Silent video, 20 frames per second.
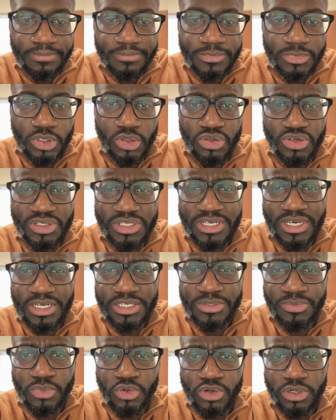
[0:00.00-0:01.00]
so
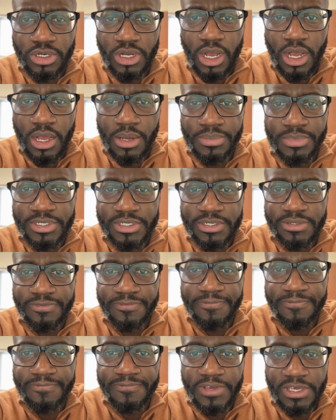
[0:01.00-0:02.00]
UTIs are more common
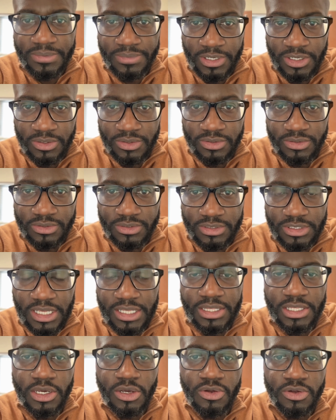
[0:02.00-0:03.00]
in females
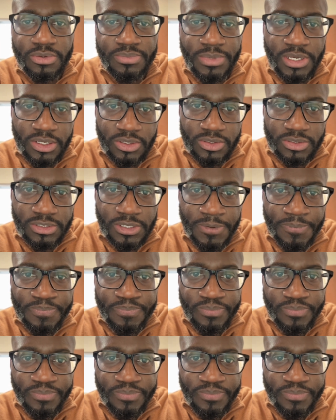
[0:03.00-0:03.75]
than they are in males.